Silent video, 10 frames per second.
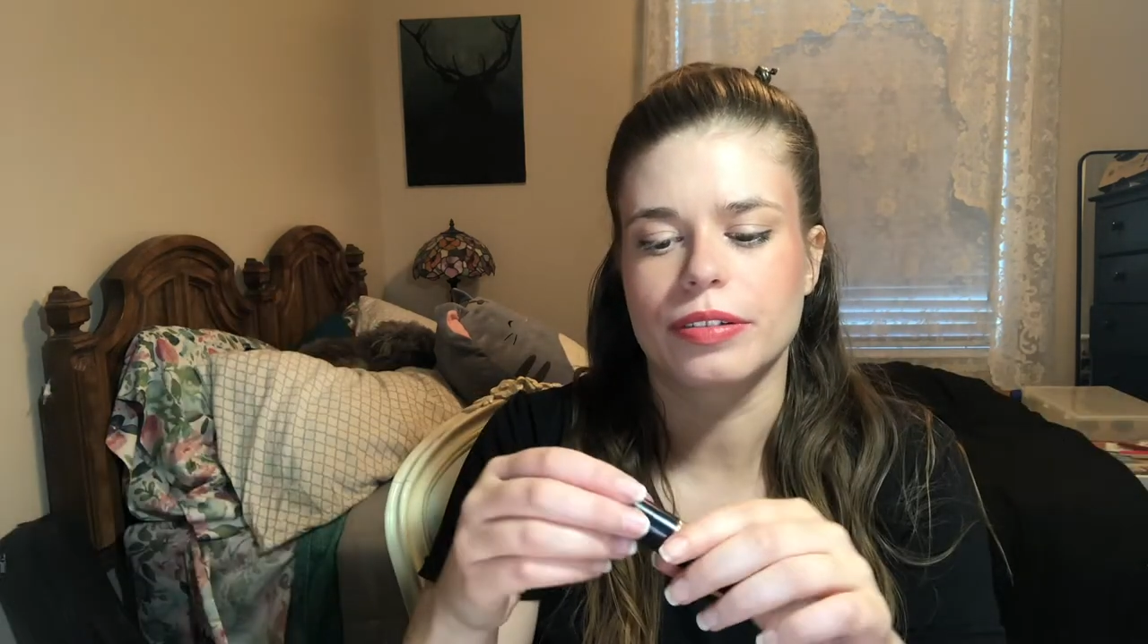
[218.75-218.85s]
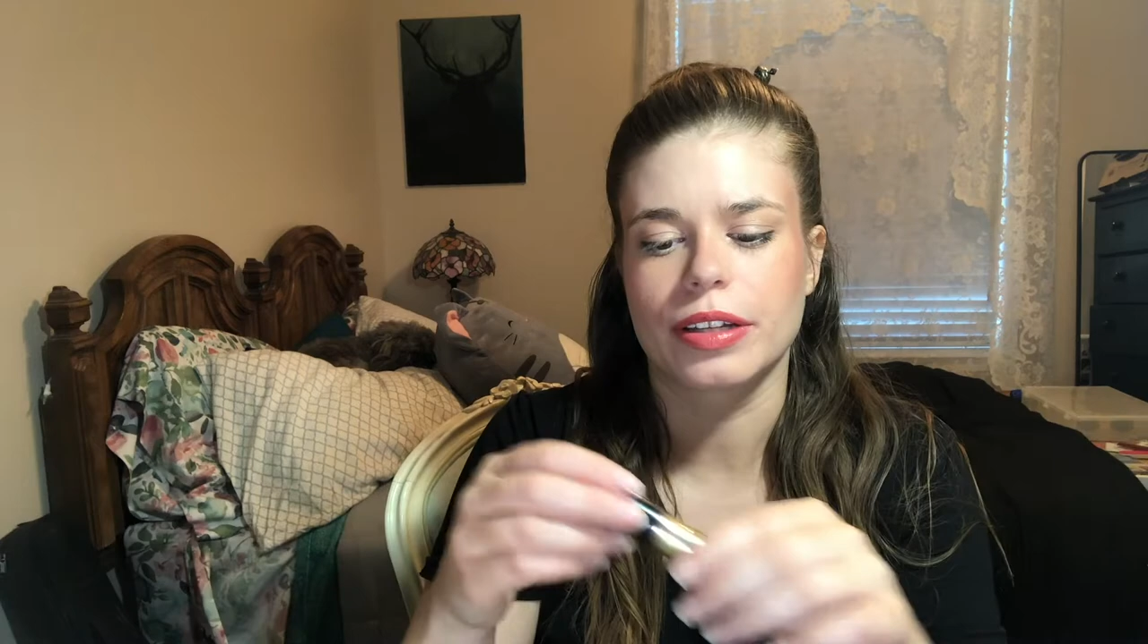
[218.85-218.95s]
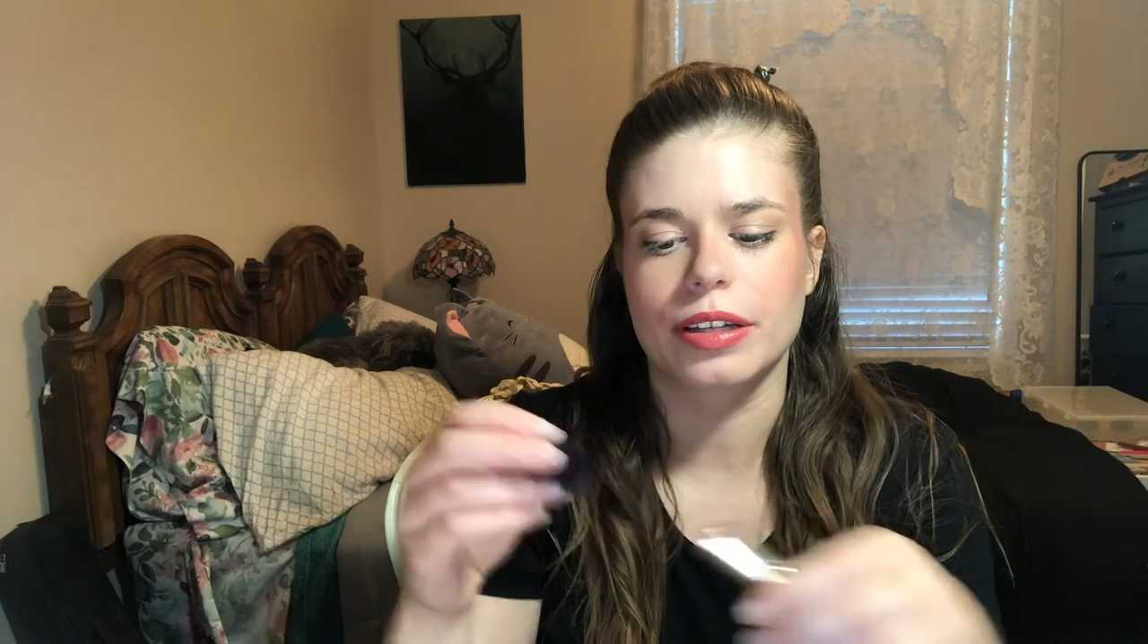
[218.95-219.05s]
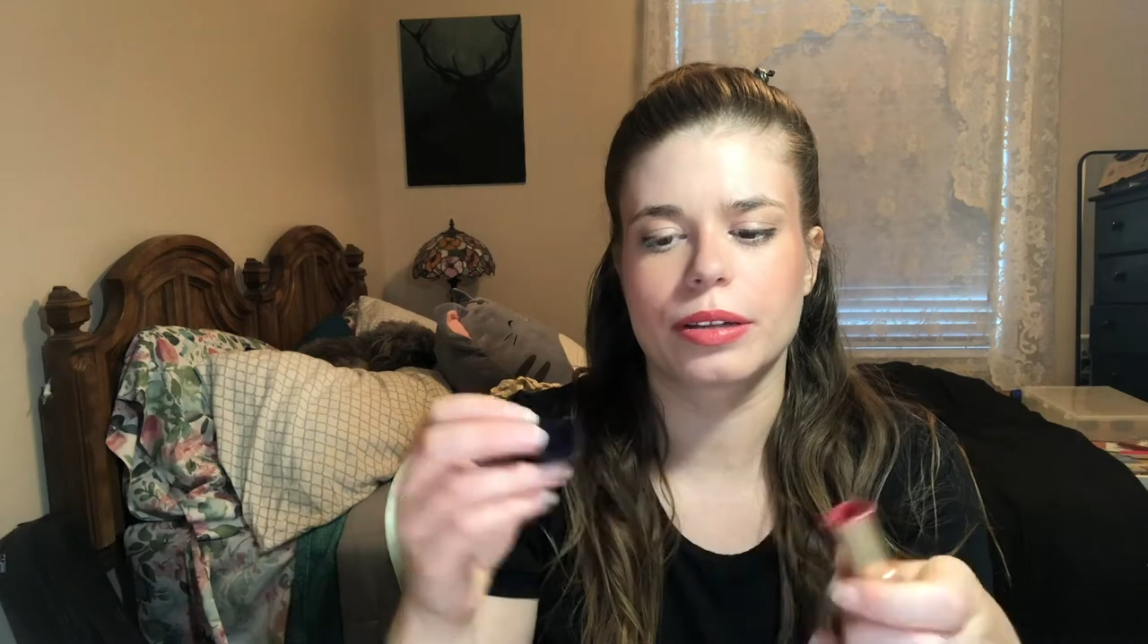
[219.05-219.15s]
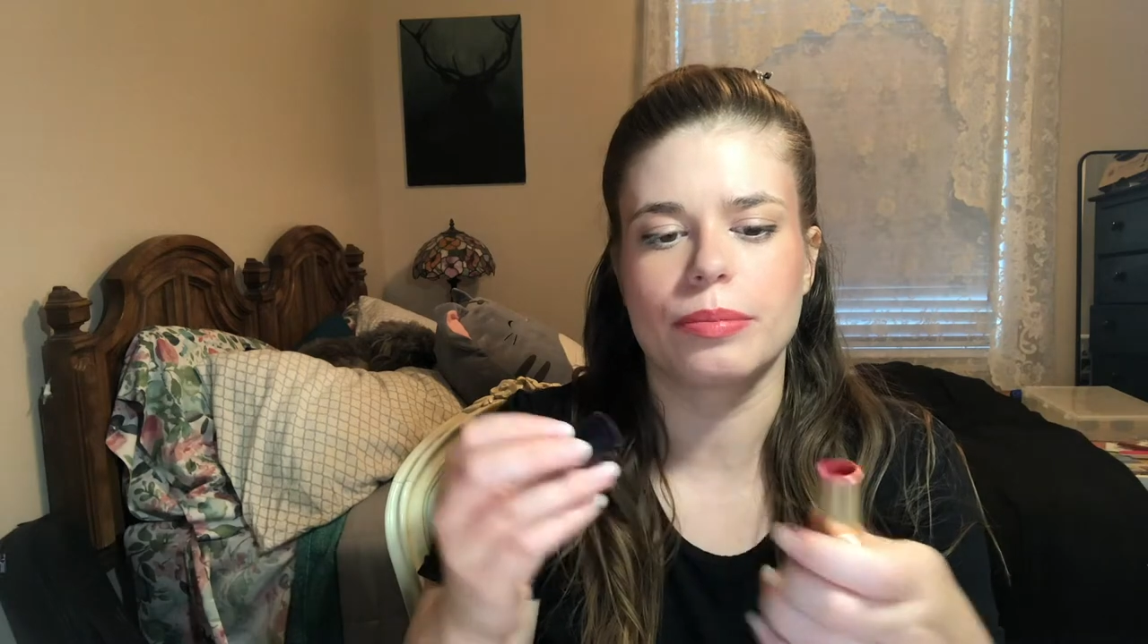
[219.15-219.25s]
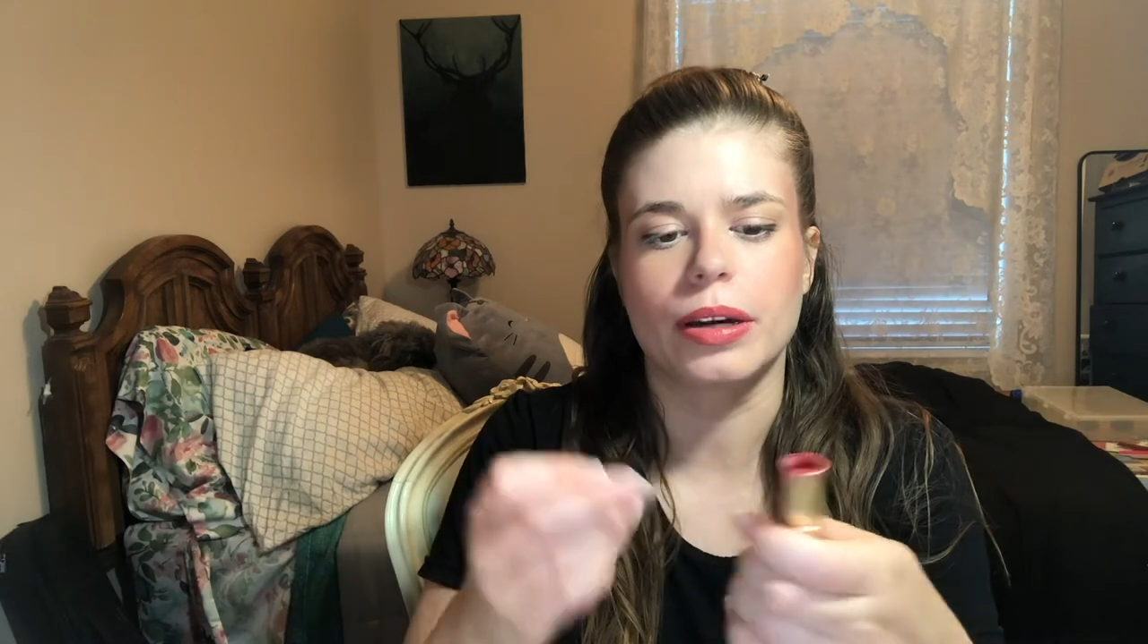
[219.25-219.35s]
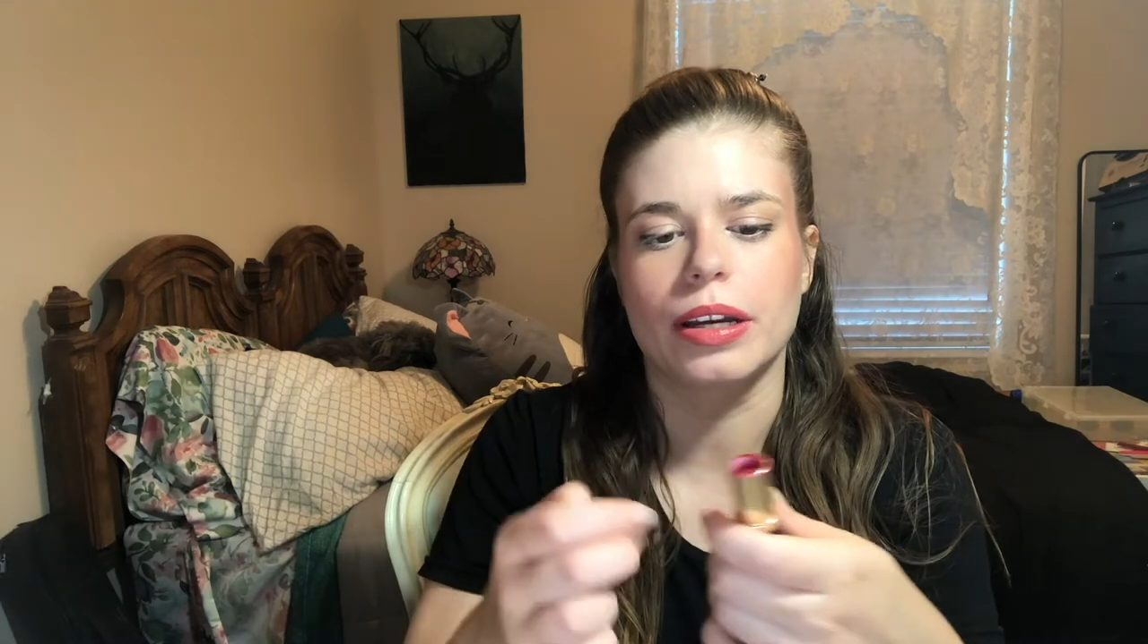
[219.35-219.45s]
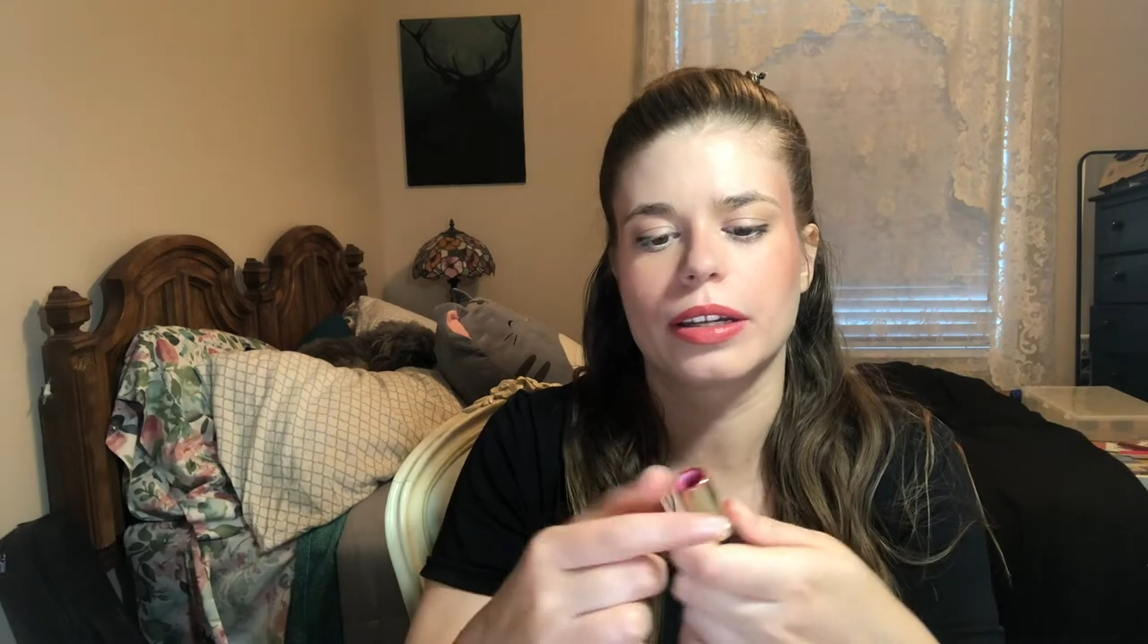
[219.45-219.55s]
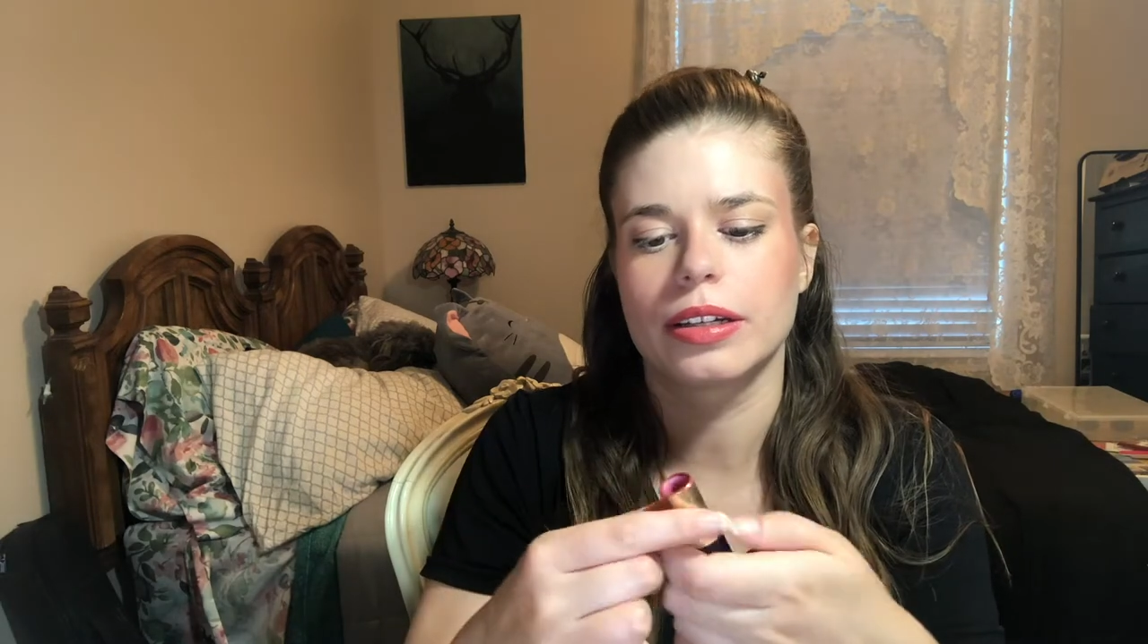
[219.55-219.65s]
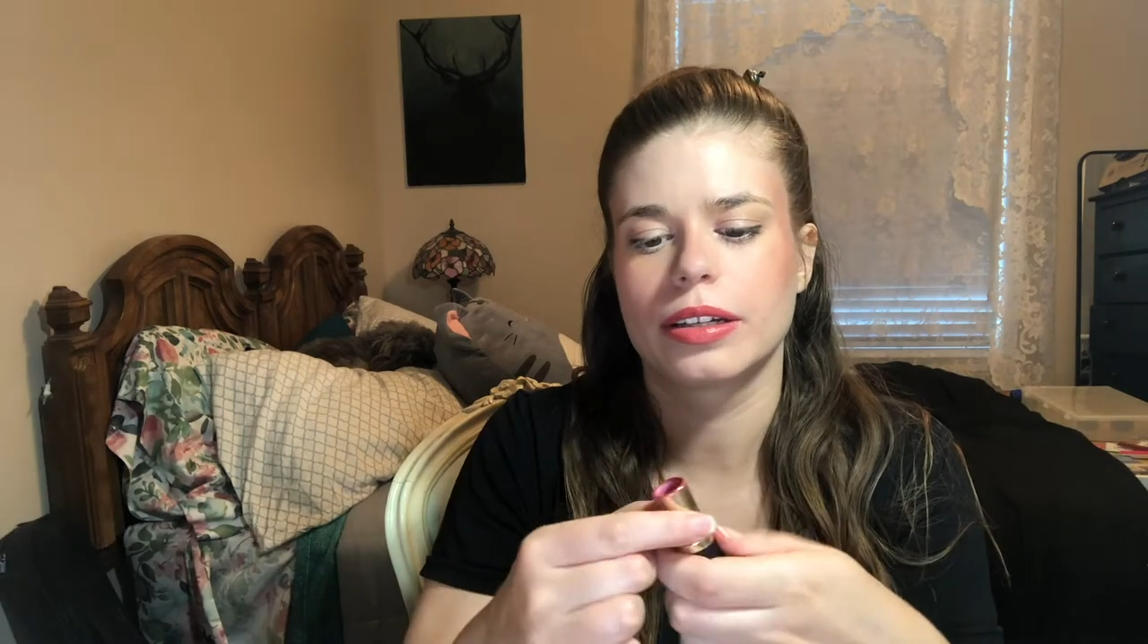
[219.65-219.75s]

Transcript: like my